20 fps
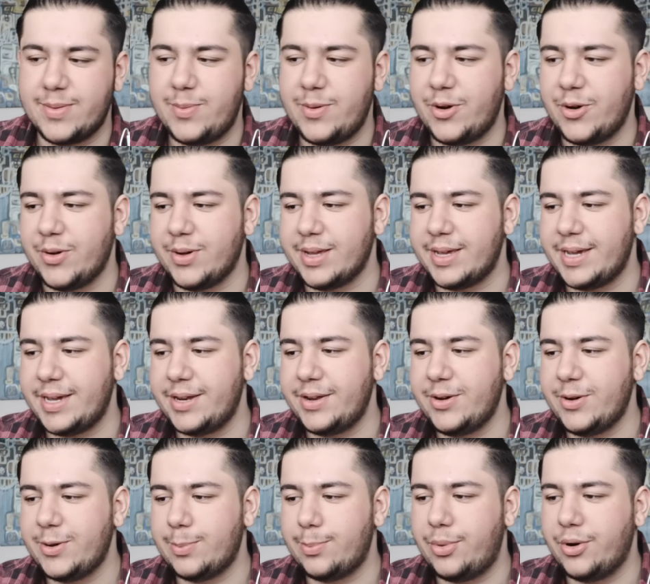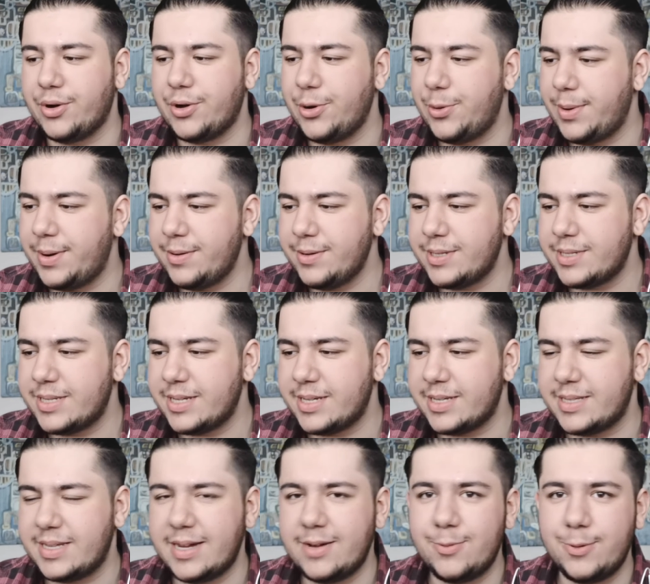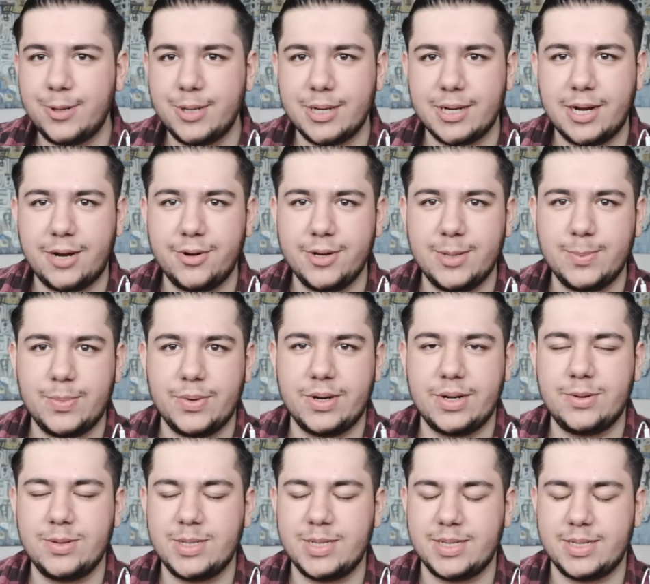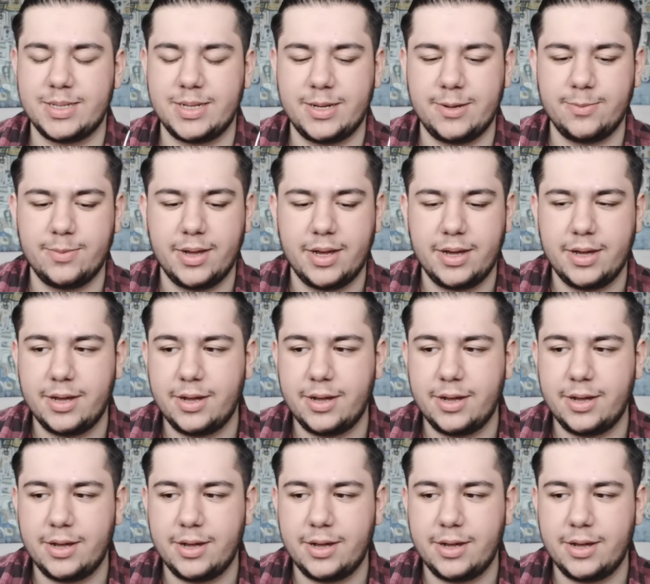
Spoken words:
bro, Bokowaus, is that how you pronounce his name?